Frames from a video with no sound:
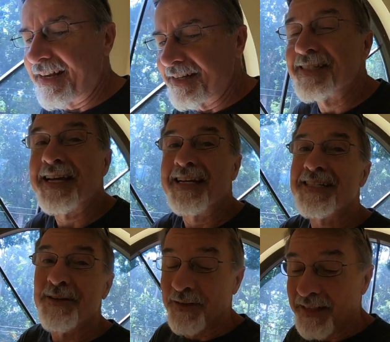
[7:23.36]

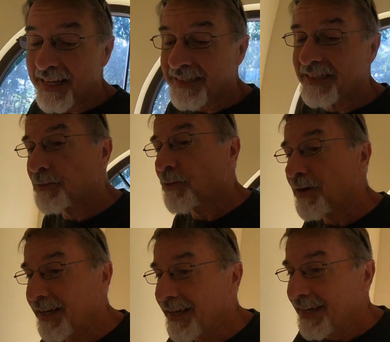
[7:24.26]
discussion with Ness this
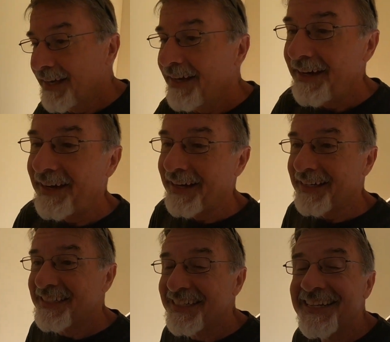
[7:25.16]
morning,
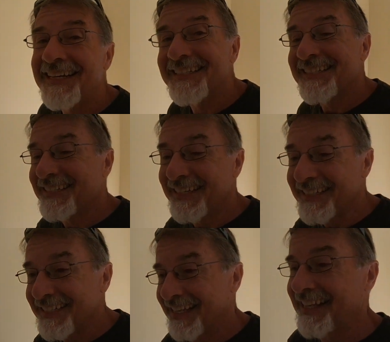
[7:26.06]
she
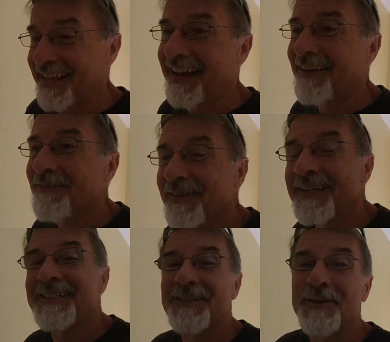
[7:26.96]
insists that I
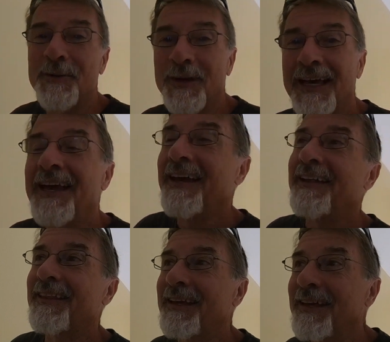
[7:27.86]
finish doing
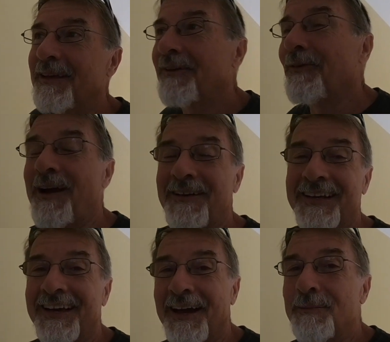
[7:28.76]
the
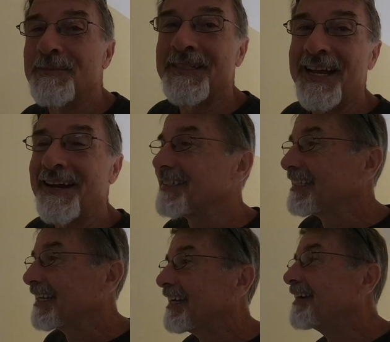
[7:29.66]
grouting upstairs
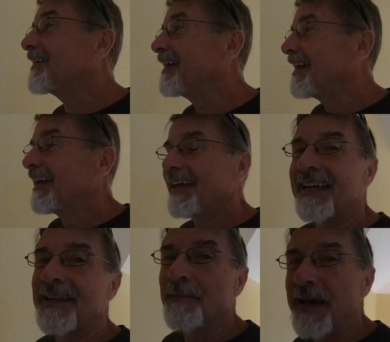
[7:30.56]
here
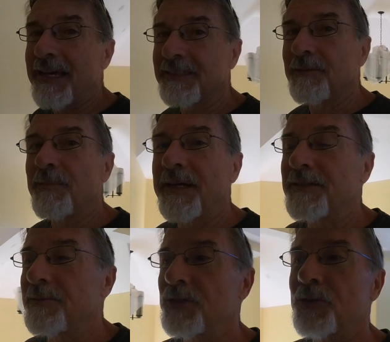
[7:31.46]
in the master
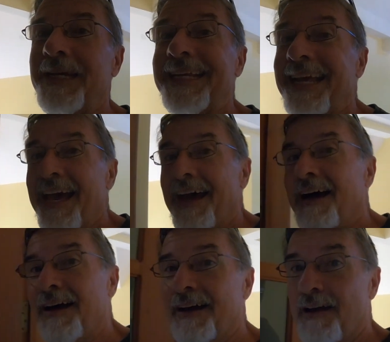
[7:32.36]
bedroom suite,
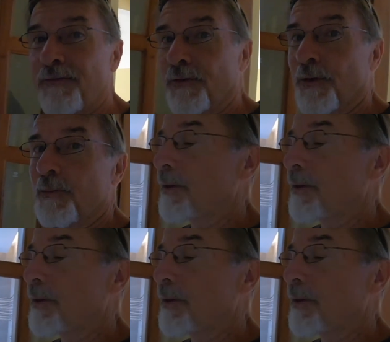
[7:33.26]
comfort room, the